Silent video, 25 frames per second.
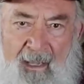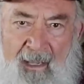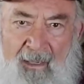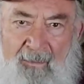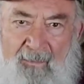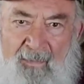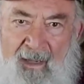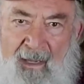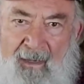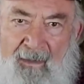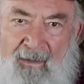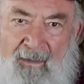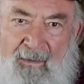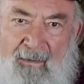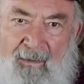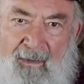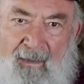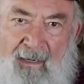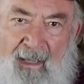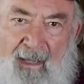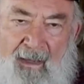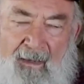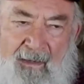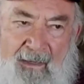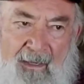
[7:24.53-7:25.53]
about
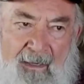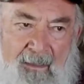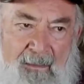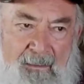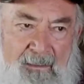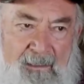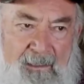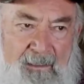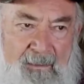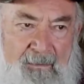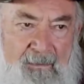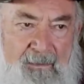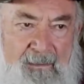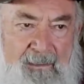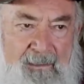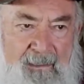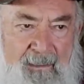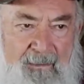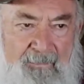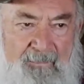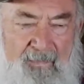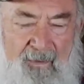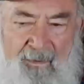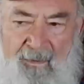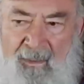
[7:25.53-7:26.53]
going out here and shooting
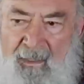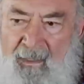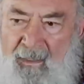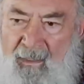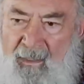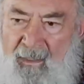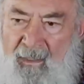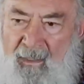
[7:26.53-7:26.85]
something